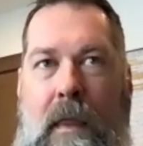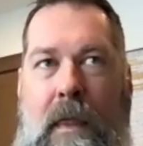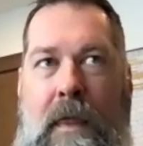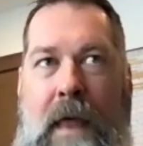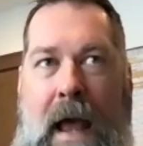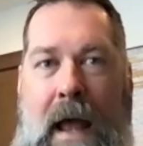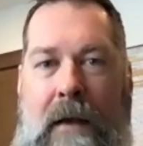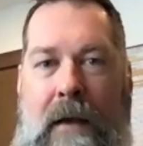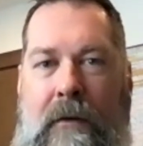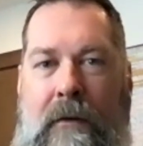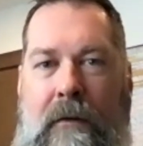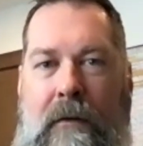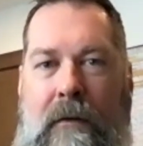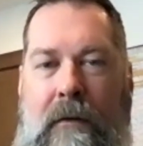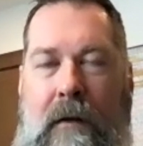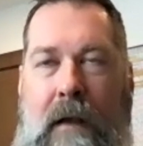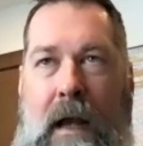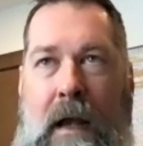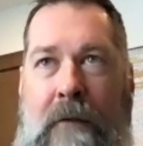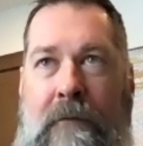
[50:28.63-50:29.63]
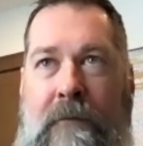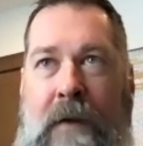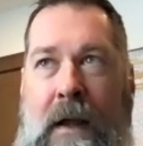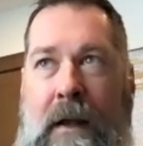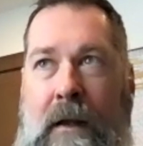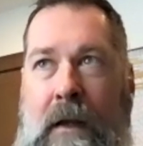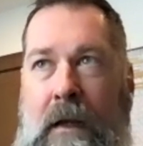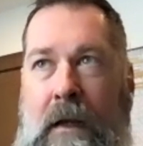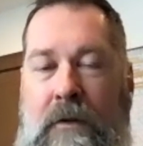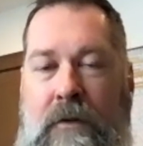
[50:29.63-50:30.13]
That I
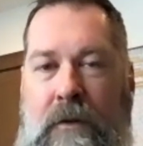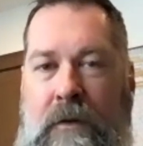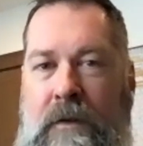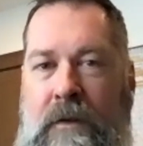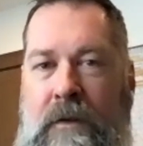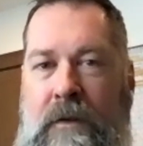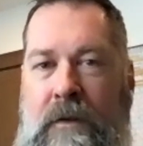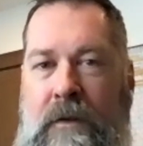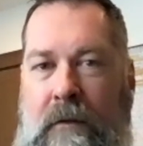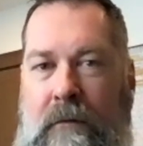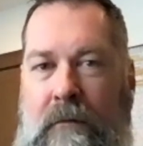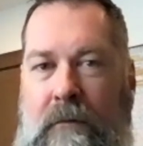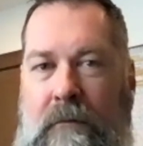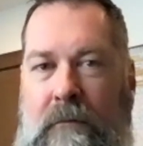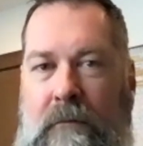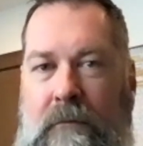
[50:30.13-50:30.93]
find interesting.